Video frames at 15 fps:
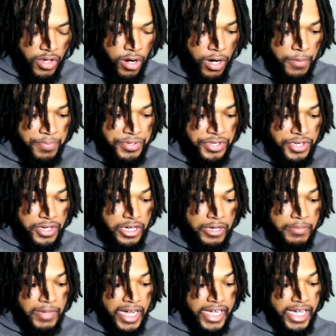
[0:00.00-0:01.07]

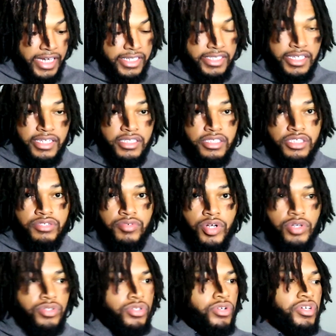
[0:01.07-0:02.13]
RPM I got it set at
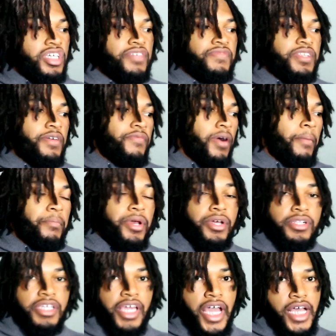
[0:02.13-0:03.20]
0. So even if I'm
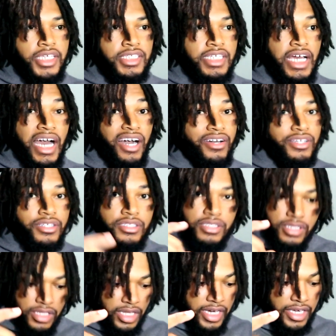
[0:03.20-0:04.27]
barely gassing it, I'll hear
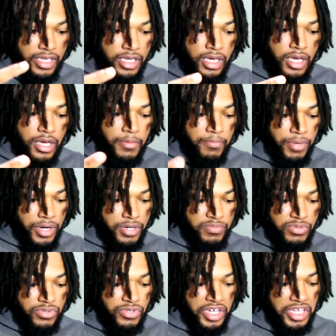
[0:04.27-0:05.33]
slight burble.